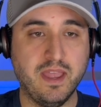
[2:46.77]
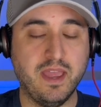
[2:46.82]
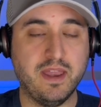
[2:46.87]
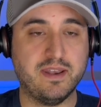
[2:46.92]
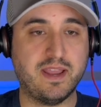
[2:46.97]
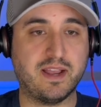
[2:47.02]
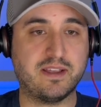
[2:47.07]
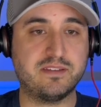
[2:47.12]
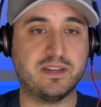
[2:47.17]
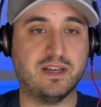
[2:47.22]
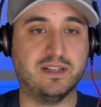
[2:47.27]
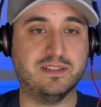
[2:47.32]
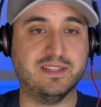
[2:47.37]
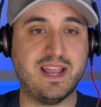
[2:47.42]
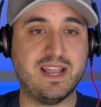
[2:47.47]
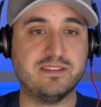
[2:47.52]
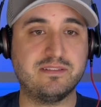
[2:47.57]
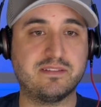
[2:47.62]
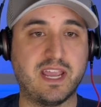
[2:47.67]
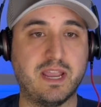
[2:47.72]
Next, a
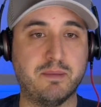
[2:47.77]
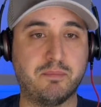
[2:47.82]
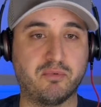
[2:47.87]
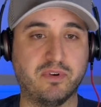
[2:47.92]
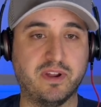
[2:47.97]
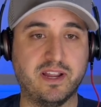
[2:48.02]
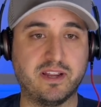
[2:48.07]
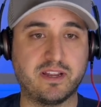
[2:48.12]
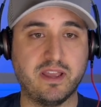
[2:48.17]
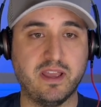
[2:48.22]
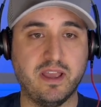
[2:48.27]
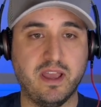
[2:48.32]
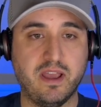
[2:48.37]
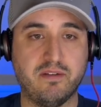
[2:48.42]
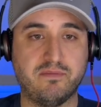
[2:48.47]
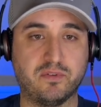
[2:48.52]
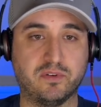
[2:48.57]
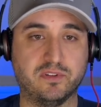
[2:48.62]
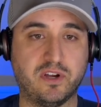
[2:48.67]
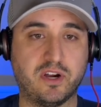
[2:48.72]
landscape rake.
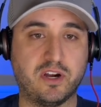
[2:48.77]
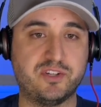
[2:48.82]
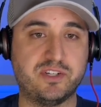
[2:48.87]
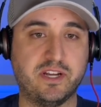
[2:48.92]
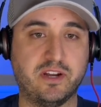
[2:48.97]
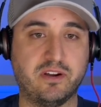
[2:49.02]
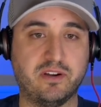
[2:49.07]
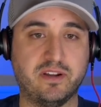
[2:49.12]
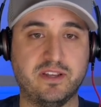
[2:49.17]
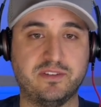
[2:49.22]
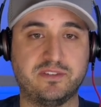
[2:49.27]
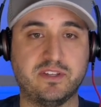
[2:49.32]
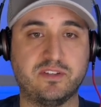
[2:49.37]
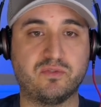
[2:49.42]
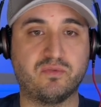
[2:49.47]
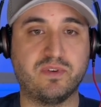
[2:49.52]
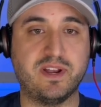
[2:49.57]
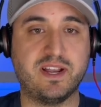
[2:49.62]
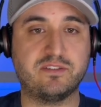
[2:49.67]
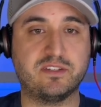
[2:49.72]
For large areas, this
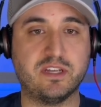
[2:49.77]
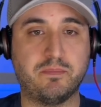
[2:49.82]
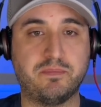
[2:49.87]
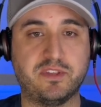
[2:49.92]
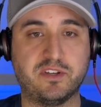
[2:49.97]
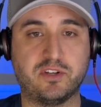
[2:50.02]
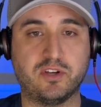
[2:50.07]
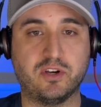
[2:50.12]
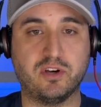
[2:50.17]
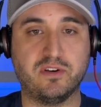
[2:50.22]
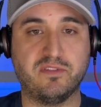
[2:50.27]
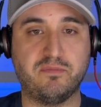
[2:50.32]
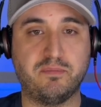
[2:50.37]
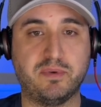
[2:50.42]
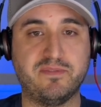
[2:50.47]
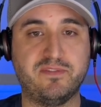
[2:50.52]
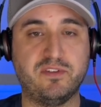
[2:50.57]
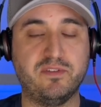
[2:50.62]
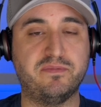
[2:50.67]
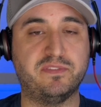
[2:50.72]
rakes up the turf, but
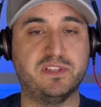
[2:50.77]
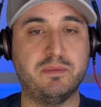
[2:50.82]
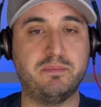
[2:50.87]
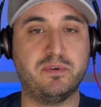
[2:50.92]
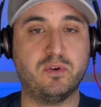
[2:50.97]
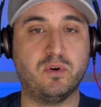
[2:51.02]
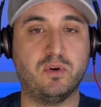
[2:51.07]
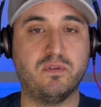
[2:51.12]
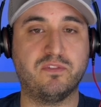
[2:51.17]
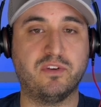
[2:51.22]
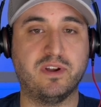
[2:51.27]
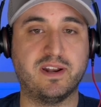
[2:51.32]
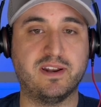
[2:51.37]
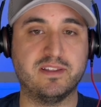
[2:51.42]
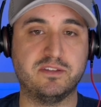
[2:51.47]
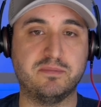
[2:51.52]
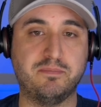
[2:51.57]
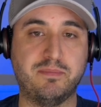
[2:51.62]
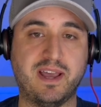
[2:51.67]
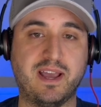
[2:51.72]
if you flip it over on
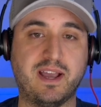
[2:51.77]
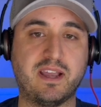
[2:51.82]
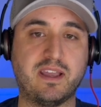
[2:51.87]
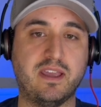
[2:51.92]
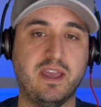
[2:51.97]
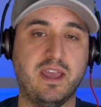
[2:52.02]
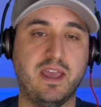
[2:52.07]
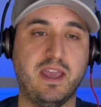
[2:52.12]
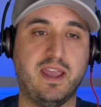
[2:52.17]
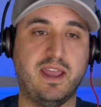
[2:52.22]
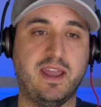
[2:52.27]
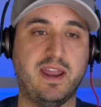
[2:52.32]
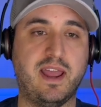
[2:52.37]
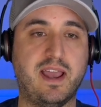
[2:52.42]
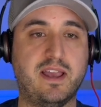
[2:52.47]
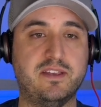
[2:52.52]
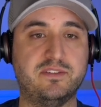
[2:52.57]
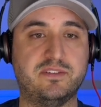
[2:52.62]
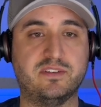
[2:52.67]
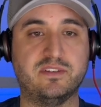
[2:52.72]
its back, it
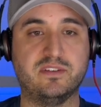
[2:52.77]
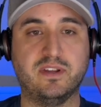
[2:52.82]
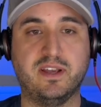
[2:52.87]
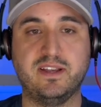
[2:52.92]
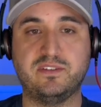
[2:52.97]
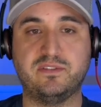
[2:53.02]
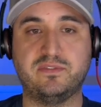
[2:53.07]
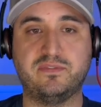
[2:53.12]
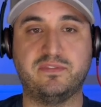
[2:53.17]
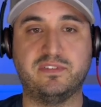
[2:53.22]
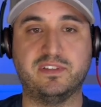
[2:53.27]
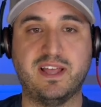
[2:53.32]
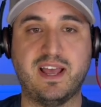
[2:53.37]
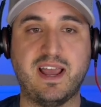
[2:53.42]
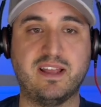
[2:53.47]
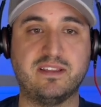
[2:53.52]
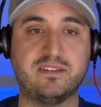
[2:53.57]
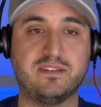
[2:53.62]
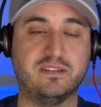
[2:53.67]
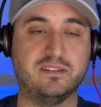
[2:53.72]
has this nice
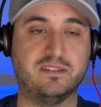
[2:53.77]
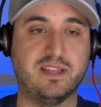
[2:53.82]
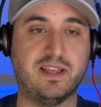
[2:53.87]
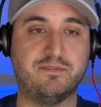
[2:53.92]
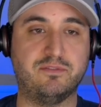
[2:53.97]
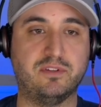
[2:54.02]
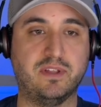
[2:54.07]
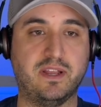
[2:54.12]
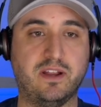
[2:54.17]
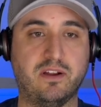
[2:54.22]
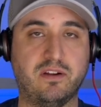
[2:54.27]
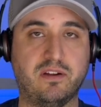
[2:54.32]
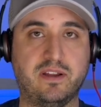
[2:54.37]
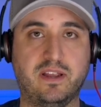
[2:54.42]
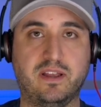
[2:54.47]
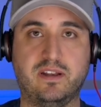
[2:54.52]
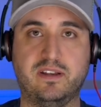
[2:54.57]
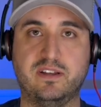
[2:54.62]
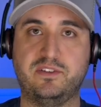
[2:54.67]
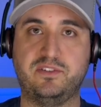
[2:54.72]
flat, level
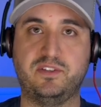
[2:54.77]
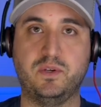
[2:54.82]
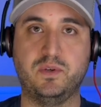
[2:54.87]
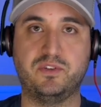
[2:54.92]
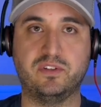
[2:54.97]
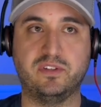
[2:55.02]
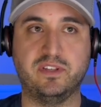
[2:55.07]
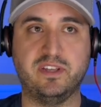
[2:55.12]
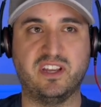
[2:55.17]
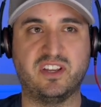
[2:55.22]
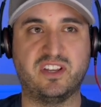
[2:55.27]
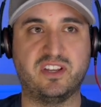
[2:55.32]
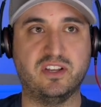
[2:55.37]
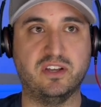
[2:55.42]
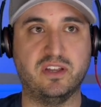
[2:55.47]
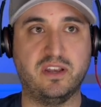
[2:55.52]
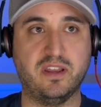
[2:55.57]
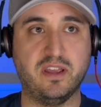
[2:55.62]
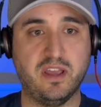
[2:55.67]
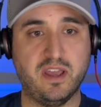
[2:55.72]
area, and it's usually a
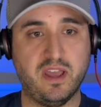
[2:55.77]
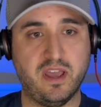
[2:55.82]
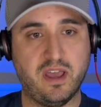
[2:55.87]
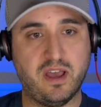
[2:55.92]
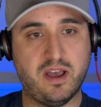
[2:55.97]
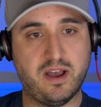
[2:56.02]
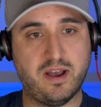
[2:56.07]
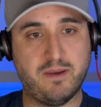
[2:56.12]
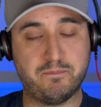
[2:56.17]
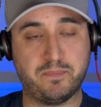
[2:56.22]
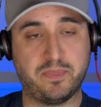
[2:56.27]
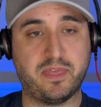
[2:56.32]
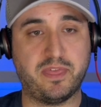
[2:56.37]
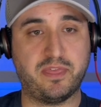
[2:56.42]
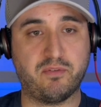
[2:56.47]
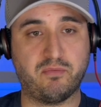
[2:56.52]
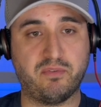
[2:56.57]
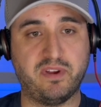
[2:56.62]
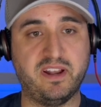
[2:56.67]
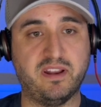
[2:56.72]
good
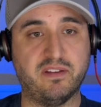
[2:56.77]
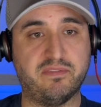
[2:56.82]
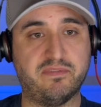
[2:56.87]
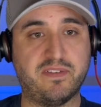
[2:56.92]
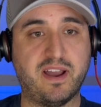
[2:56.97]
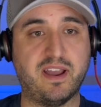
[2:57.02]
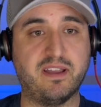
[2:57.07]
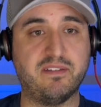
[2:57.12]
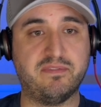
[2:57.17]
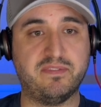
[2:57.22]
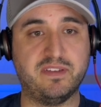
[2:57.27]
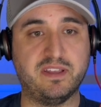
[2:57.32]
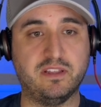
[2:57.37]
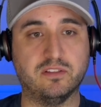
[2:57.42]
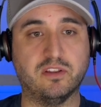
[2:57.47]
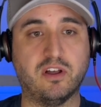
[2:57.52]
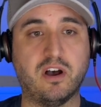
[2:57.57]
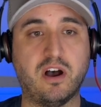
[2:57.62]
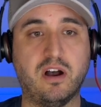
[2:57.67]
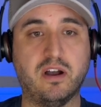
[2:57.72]
3 to 5 feet
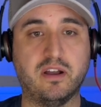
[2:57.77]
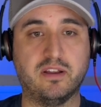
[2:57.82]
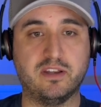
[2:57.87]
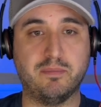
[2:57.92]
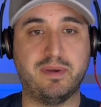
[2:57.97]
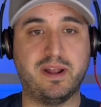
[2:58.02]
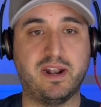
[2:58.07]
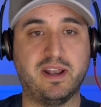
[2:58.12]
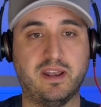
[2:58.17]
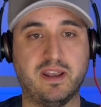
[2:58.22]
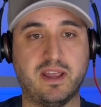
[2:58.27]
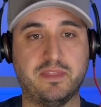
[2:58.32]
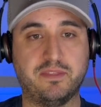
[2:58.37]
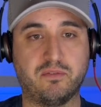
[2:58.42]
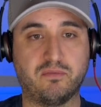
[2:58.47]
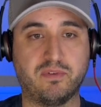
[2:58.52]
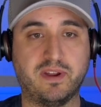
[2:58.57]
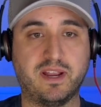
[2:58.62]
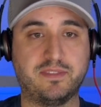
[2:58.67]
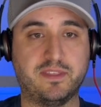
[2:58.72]
long, depending on the
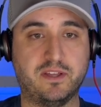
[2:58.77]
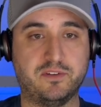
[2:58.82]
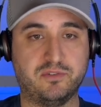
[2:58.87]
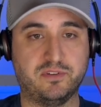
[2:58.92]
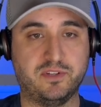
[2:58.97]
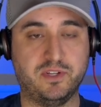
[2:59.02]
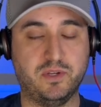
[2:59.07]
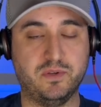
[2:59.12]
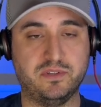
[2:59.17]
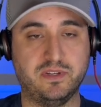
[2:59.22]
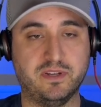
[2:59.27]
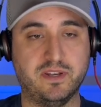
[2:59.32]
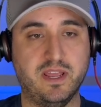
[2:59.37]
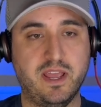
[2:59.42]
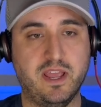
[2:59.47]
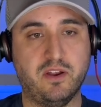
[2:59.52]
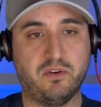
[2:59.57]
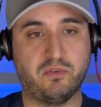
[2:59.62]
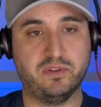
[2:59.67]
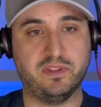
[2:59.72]
rake that you're using. It
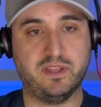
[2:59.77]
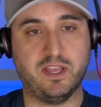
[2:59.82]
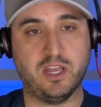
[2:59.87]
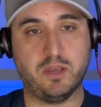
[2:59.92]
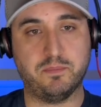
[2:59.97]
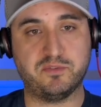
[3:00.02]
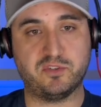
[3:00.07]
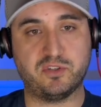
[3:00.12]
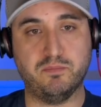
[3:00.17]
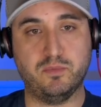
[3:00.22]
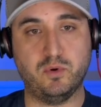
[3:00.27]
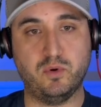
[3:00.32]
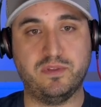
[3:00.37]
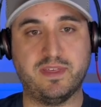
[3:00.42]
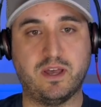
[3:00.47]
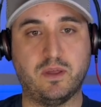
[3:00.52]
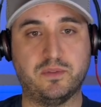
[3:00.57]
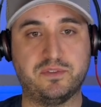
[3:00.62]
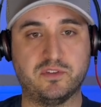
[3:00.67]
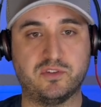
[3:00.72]
really helps smooth
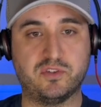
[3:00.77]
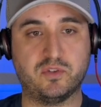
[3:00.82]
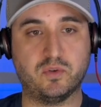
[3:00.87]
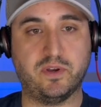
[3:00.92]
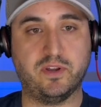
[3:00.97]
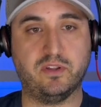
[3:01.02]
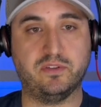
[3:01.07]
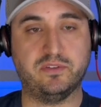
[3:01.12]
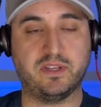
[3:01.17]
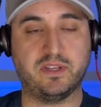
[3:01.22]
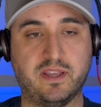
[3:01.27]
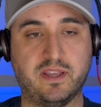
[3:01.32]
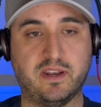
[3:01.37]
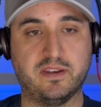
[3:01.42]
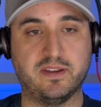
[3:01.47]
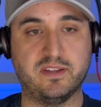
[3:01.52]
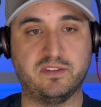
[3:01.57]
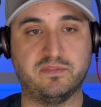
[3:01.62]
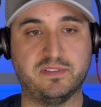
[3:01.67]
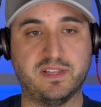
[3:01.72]
out the soil to a
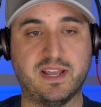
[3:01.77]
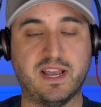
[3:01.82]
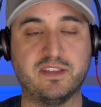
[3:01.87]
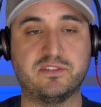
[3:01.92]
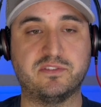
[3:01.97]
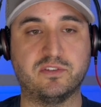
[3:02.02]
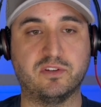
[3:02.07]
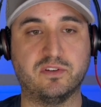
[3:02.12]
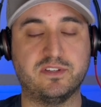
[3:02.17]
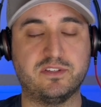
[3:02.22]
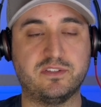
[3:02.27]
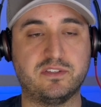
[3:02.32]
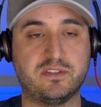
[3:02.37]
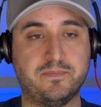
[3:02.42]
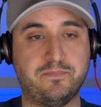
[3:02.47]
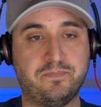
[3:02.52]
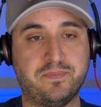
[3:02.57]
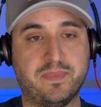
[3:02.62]
nice flat surface.